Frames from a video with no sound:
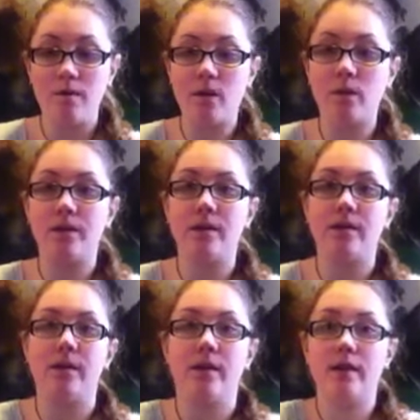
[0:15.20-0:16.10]

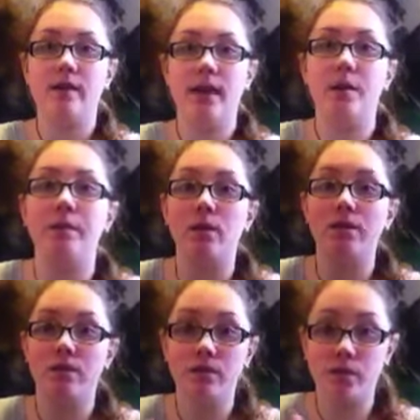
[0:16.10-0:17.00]
folded down the middle
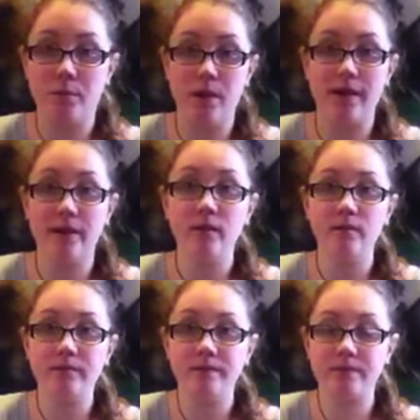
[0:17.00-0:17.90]
for a spine,
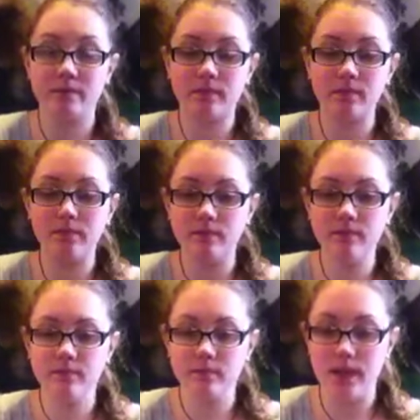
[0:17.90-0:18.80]

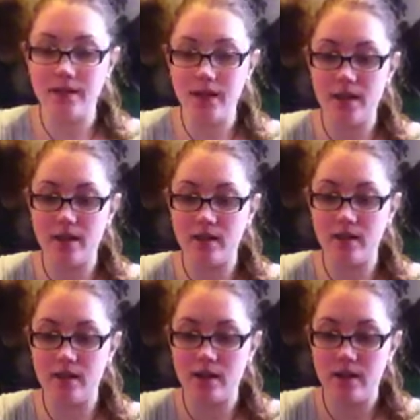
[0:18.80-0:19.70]
and then
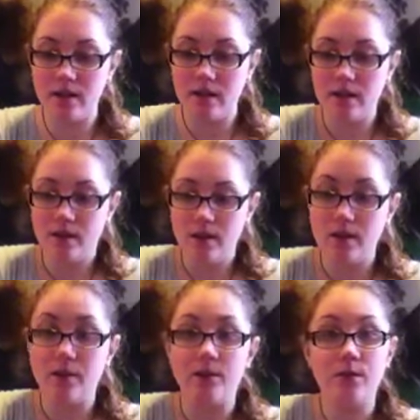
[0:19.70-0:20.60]

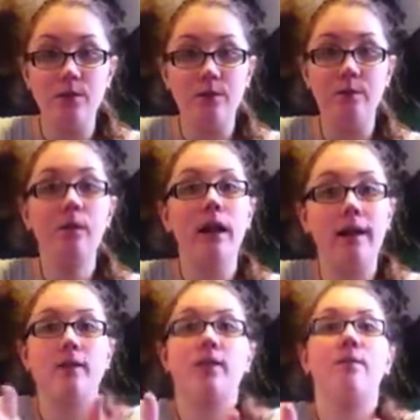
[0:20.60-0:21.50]
the two
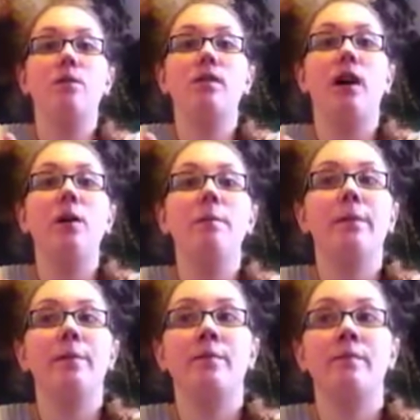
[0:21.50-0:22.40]
outsides folded up,
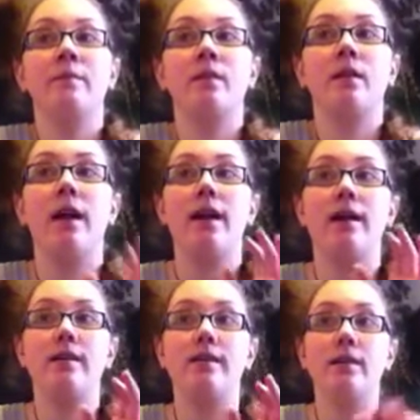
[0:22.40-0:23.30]

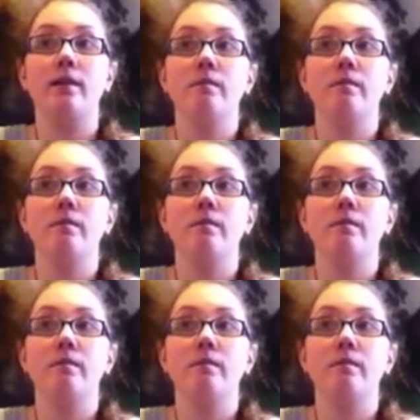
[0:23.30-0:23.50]
and